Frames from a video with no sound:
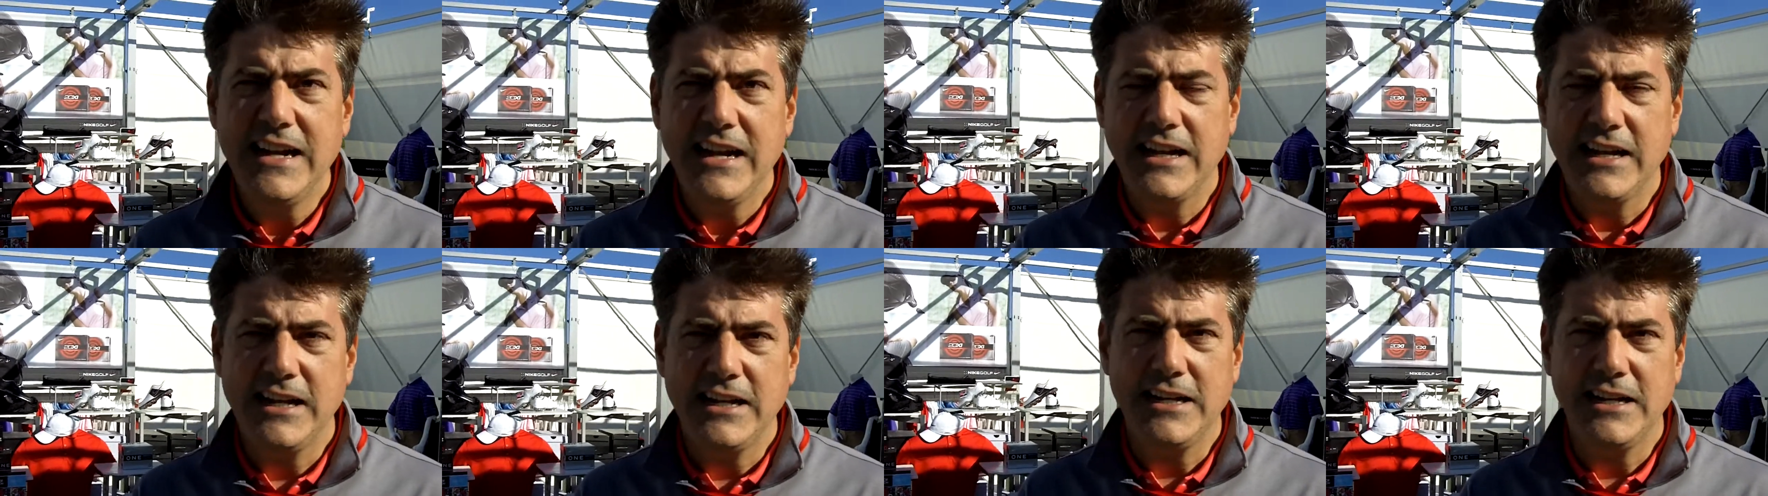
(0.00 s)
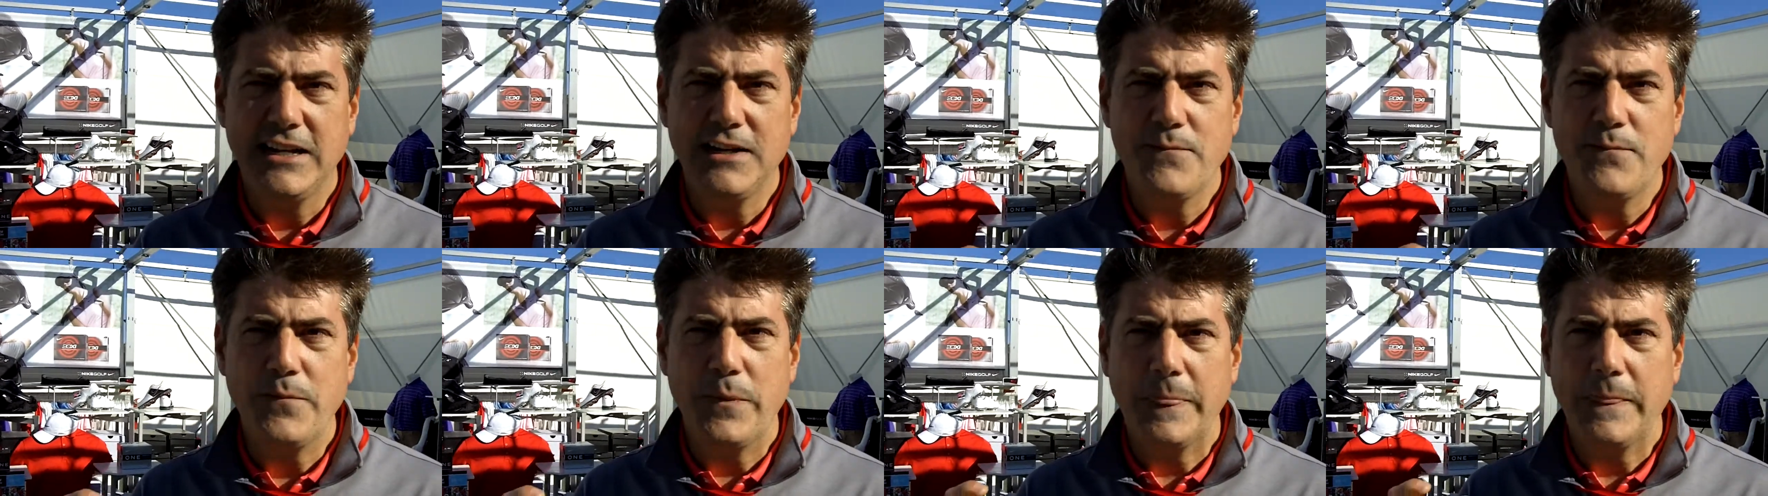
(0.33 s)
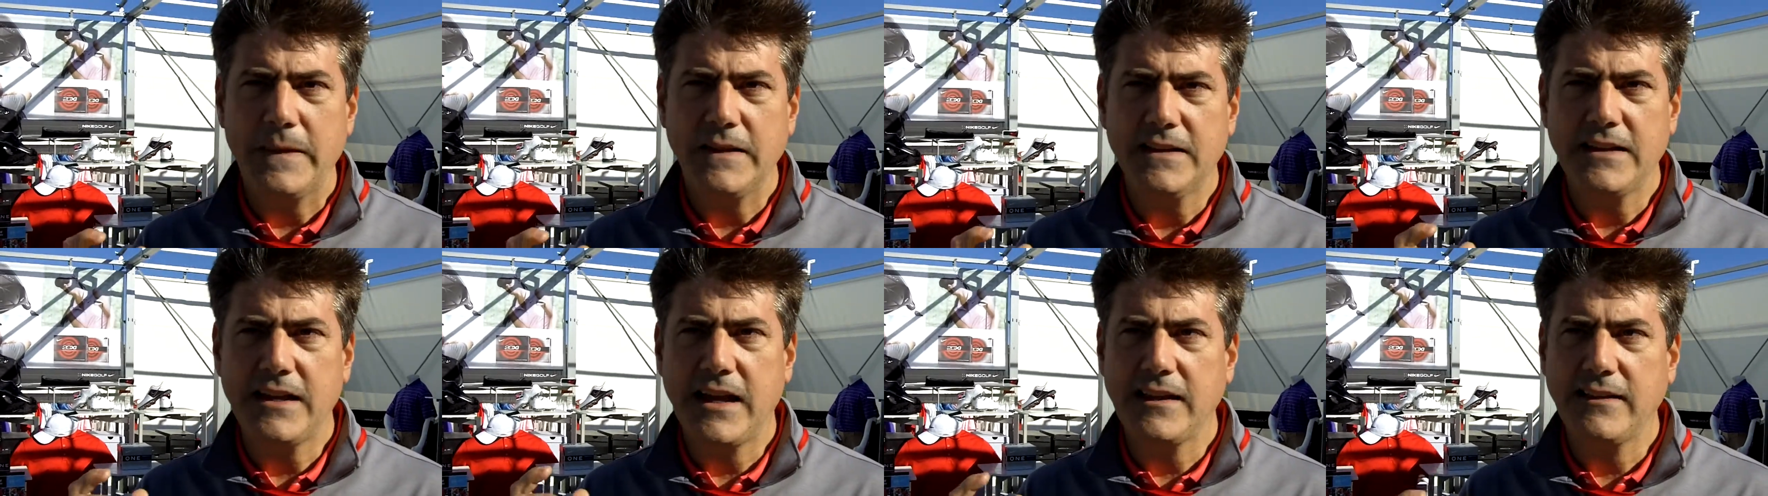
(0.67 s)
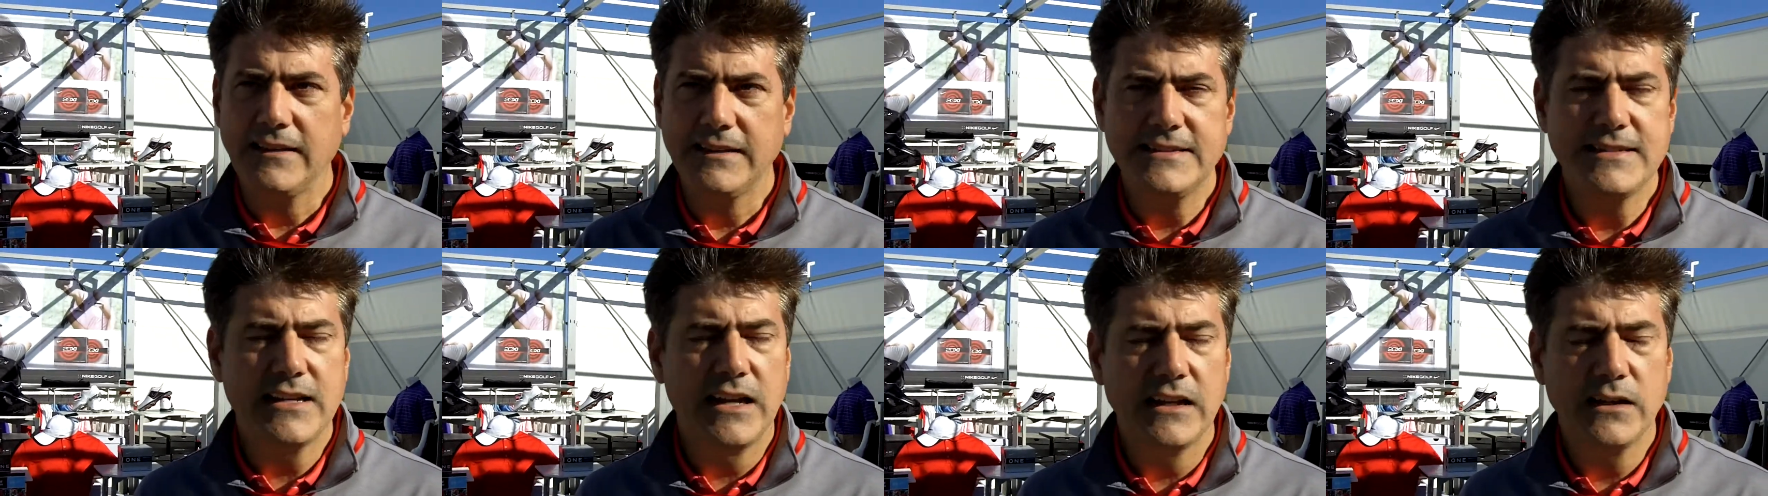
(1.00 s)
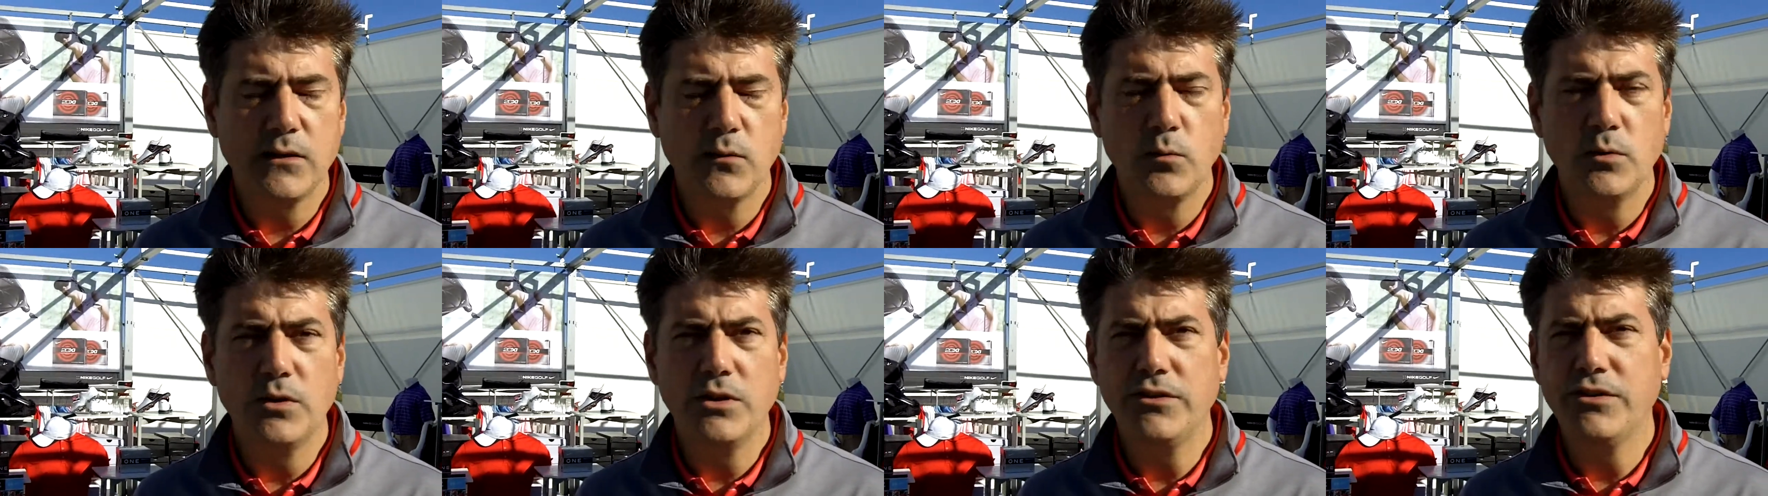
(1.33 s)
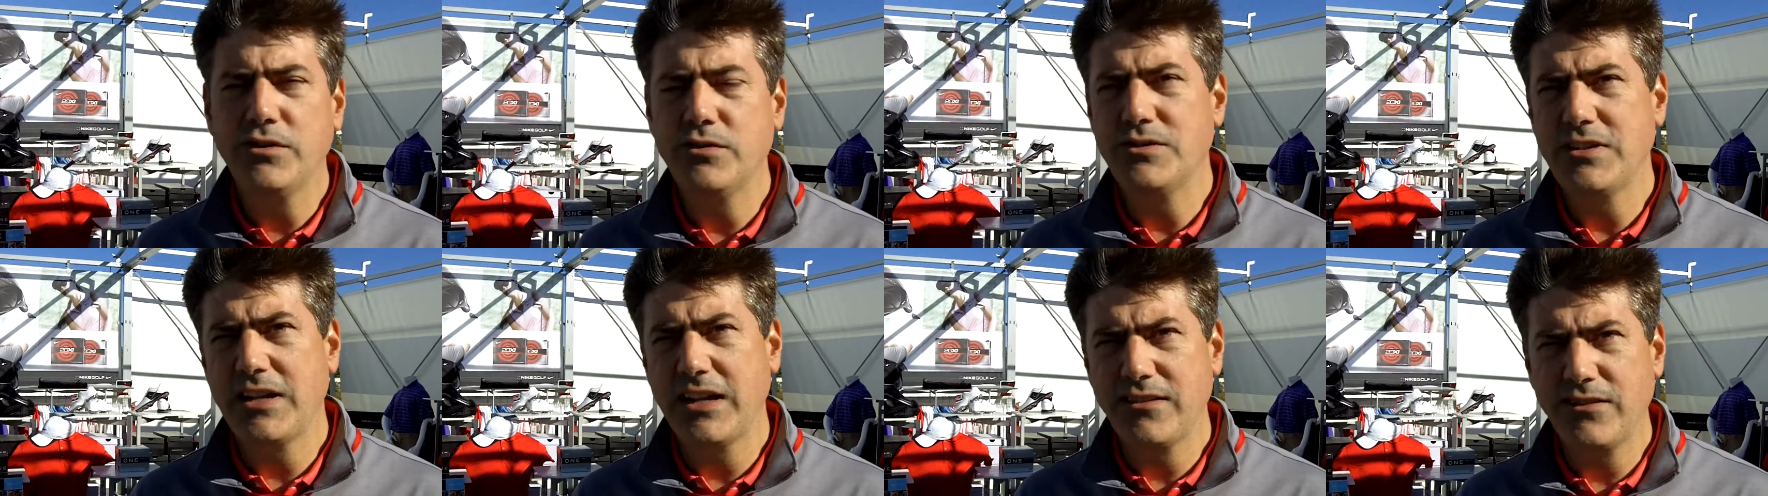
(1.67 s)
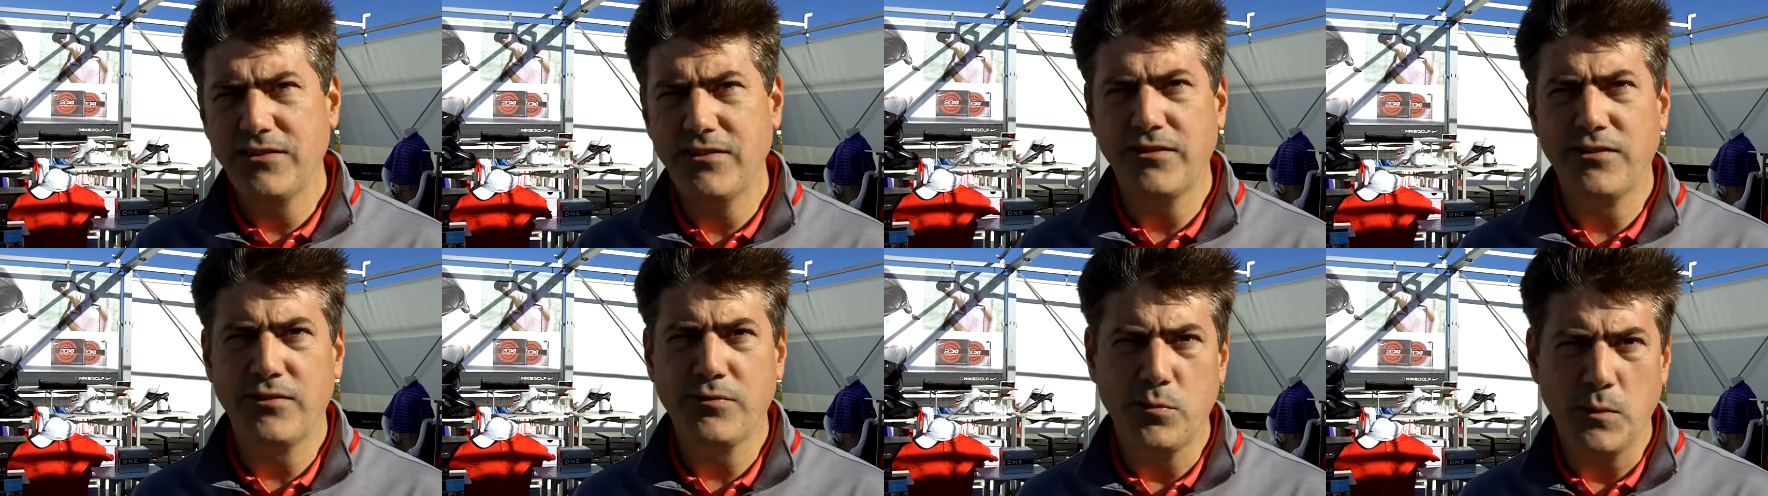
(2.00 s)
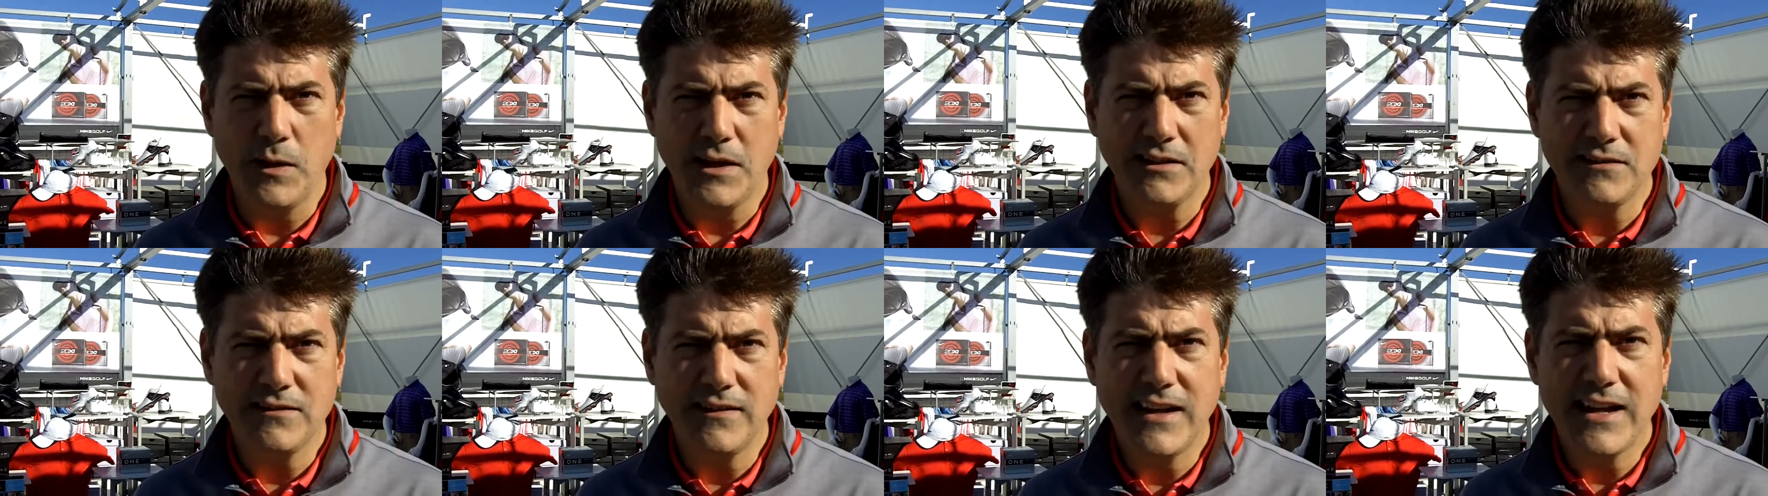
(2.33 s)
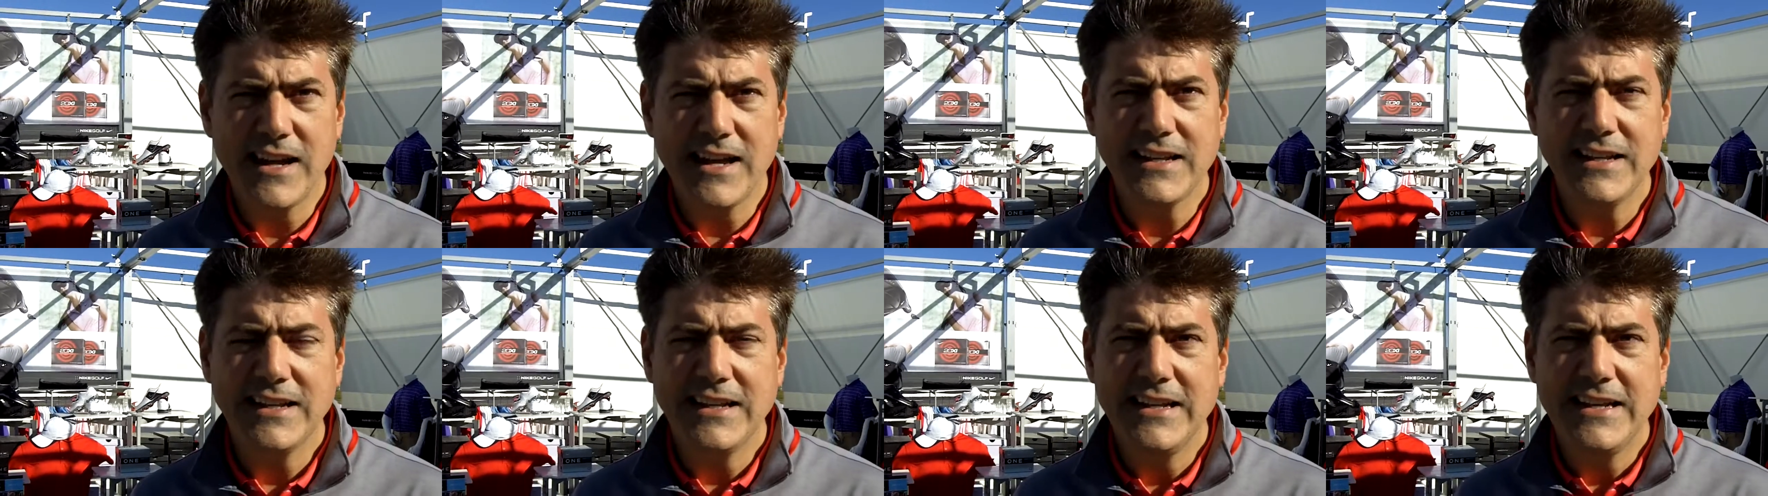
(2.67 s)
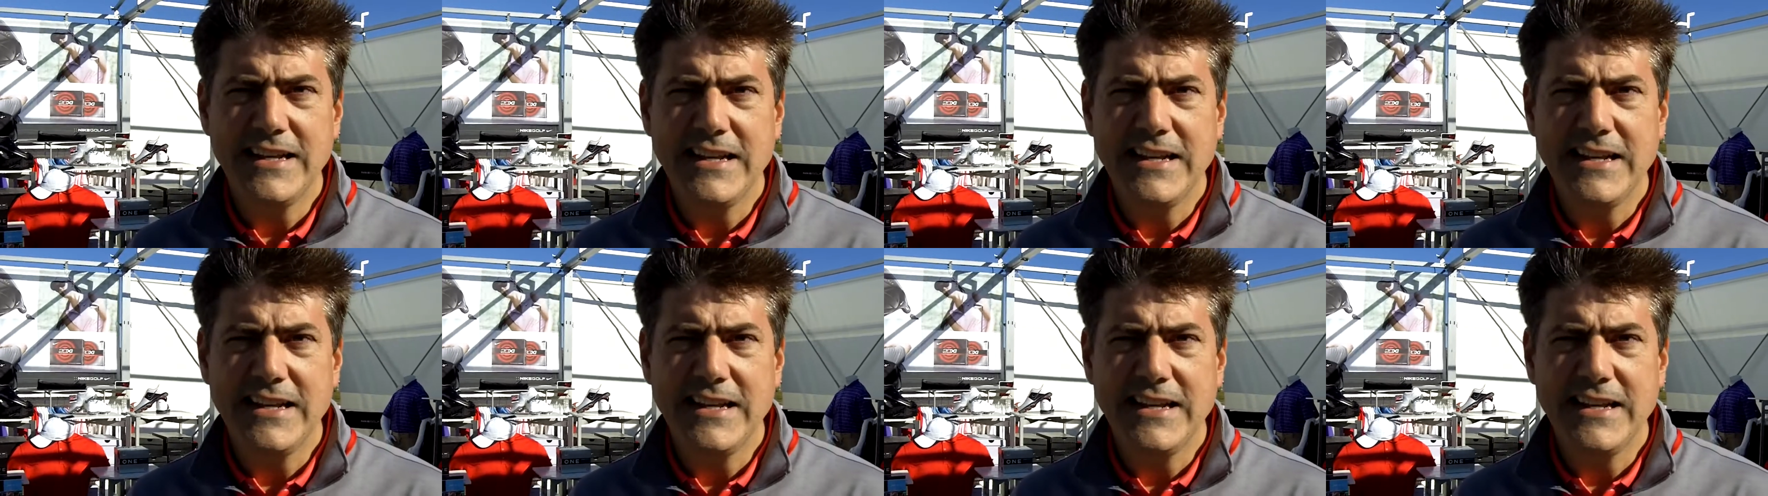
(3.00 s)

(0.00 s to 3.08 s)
uh, a guy like Tiger Woods who tends to sweat a lot,